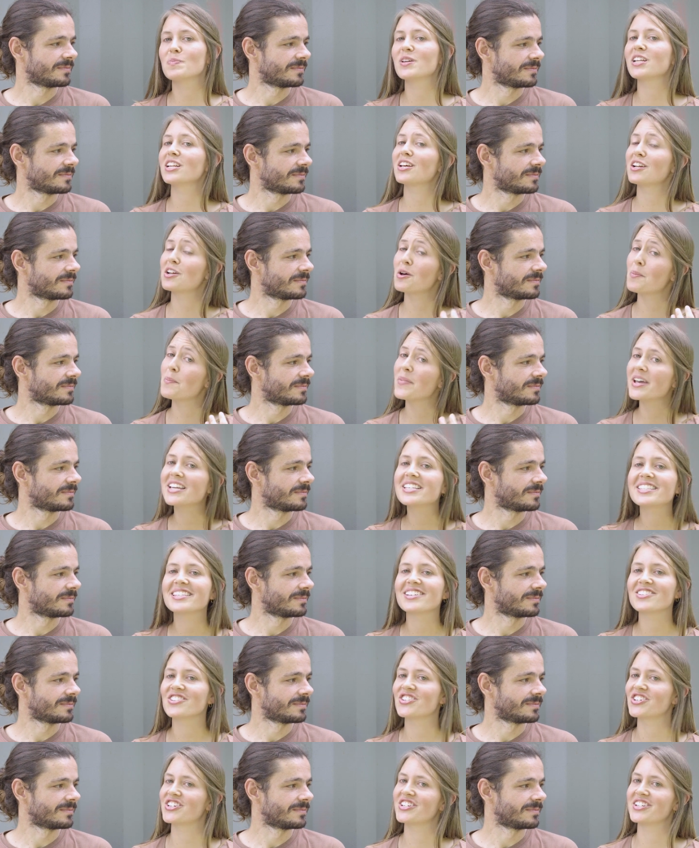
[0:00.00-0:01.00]
Speaker 1: been an
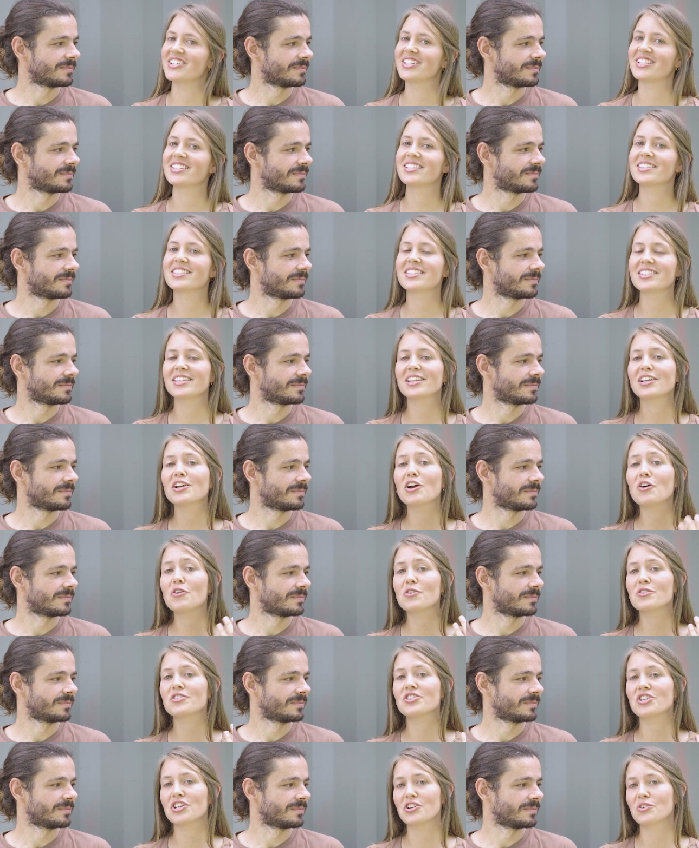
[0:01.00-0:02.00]
amazing journey. Seeing our
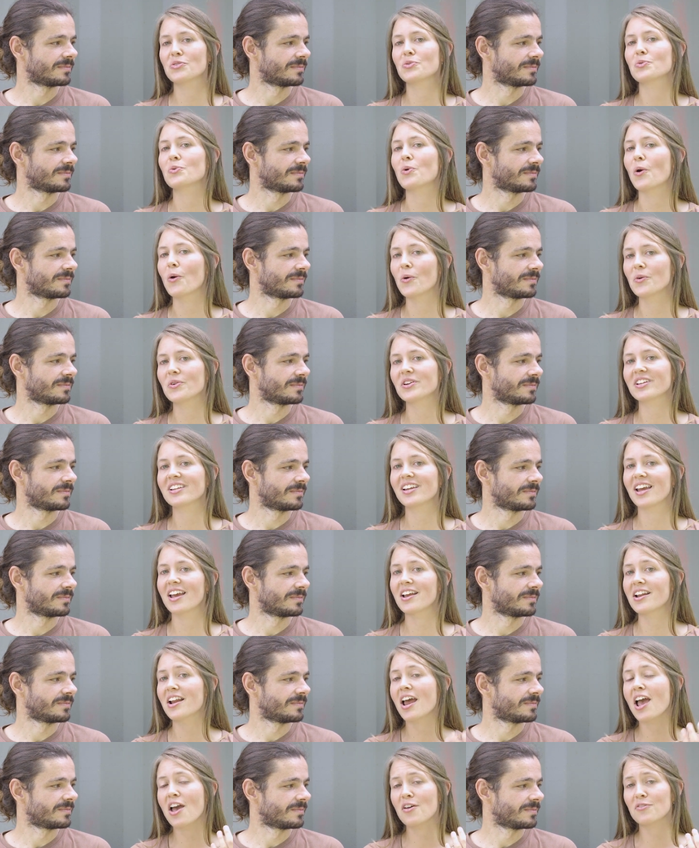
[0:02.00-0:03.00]
channel growing
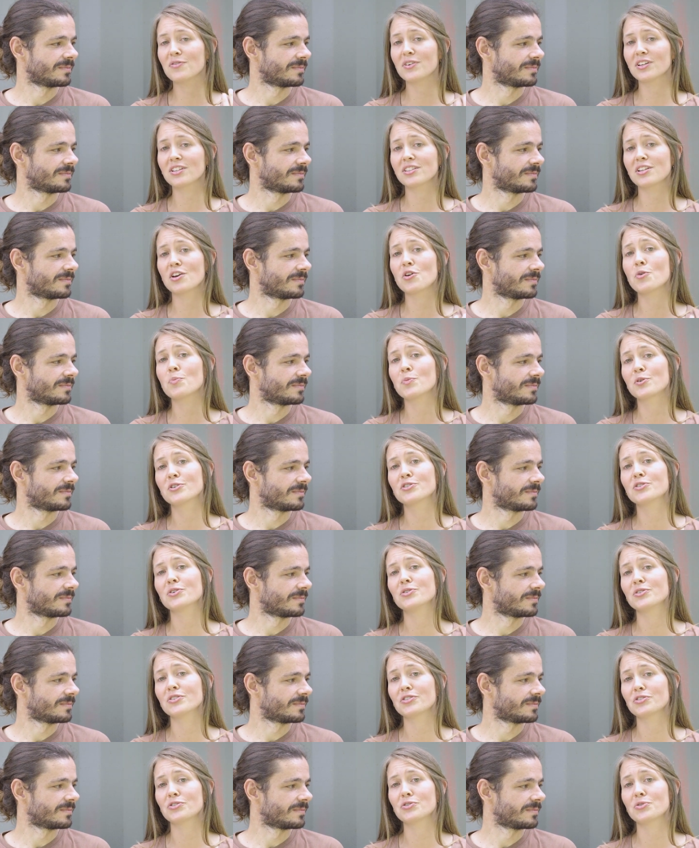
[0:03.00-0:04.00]
and having the
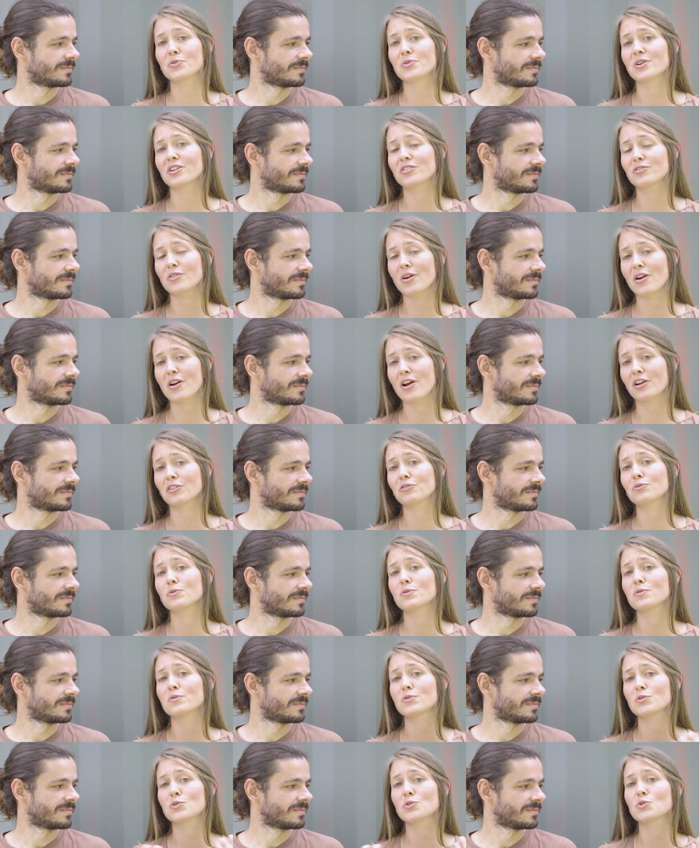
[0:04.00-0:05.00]
opportunity to interact
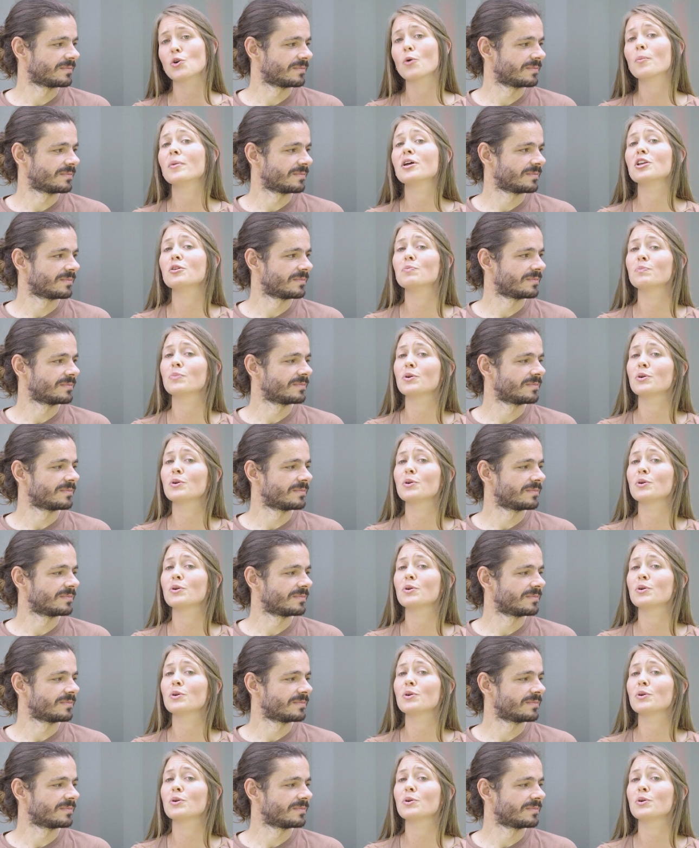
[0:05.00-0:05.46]
with so many